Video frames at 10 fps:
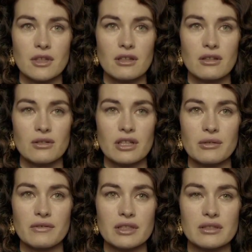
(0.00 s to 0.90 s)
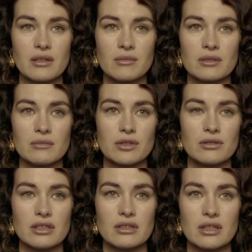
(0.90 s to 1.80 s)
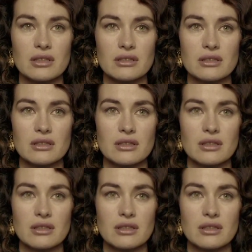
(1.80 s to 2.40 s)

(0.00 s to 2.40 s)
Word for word: thought I would feel something more than this.